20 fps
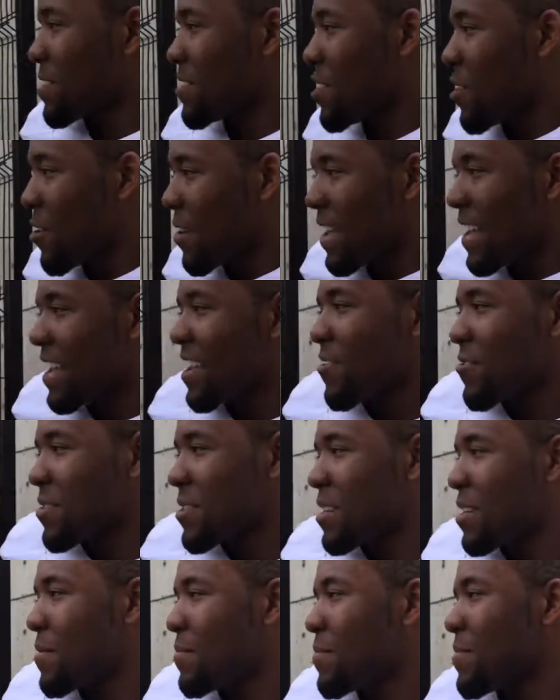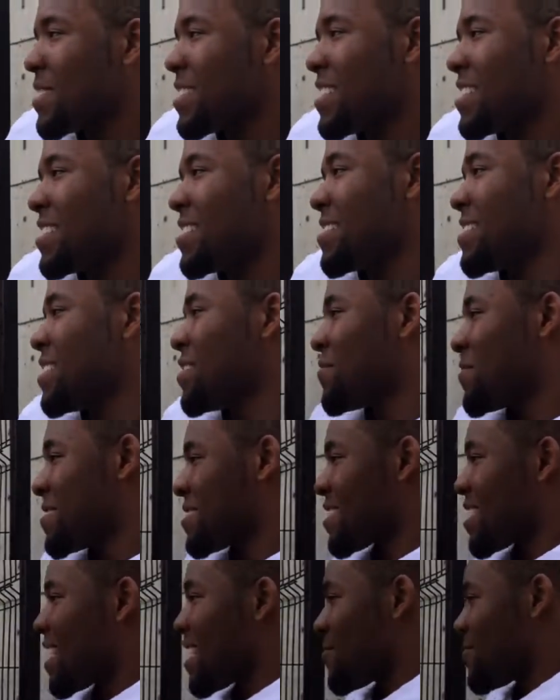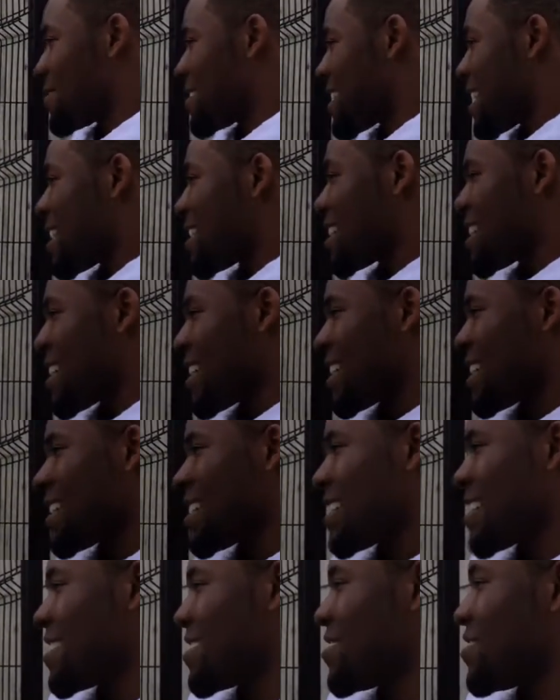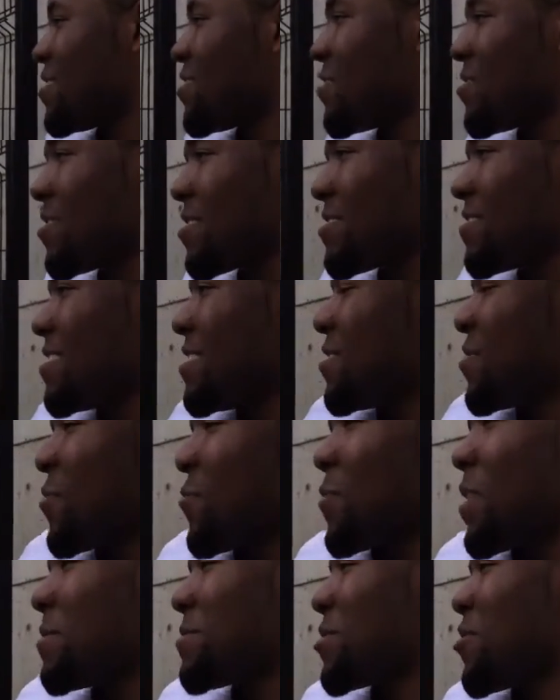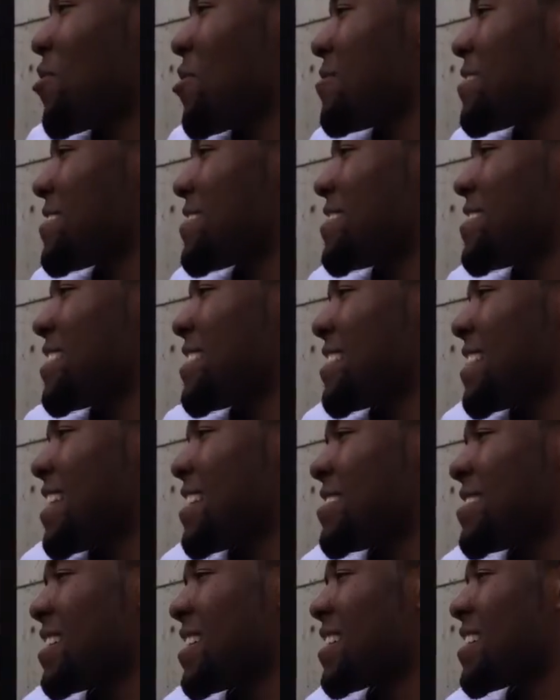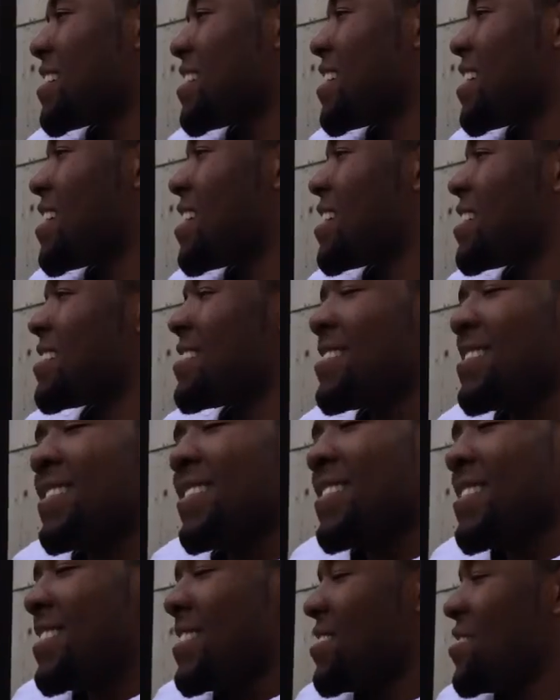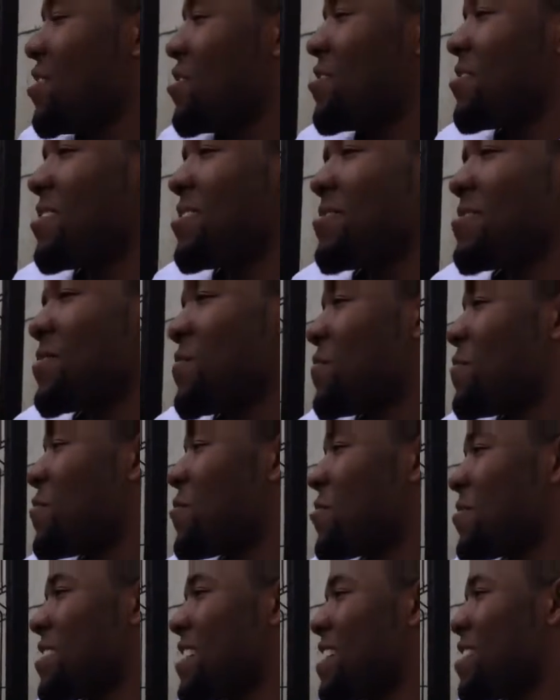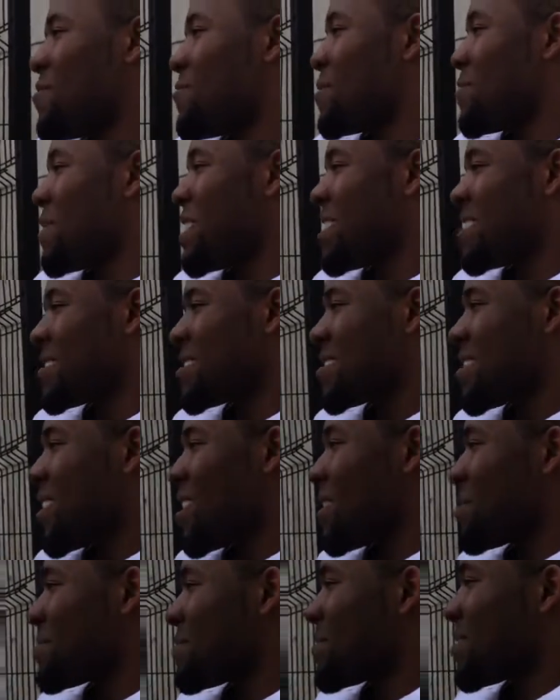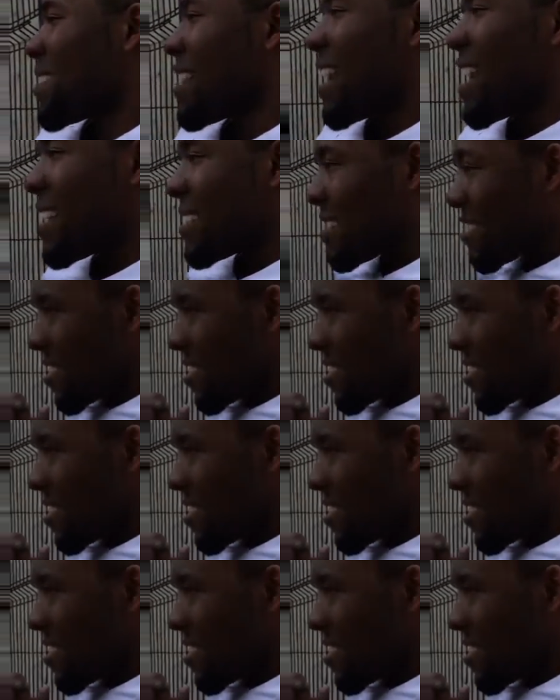you know, hit or something, and then the defense guy retaliated, and, you know, the refs are always going to get that second guy. You know, there's a fourth down, we made a stop, guy